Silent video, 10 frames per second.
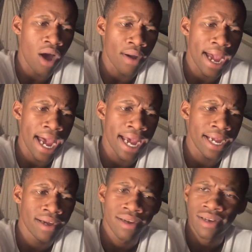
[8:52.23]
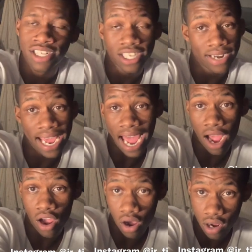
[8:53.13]
Okay. So they
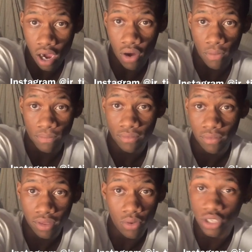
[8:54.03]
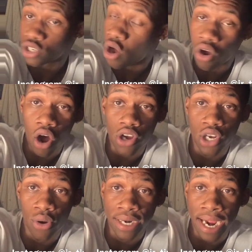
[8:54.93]
got Coco. What's Coco
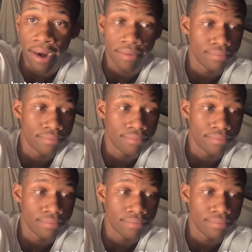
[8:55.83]
doing there?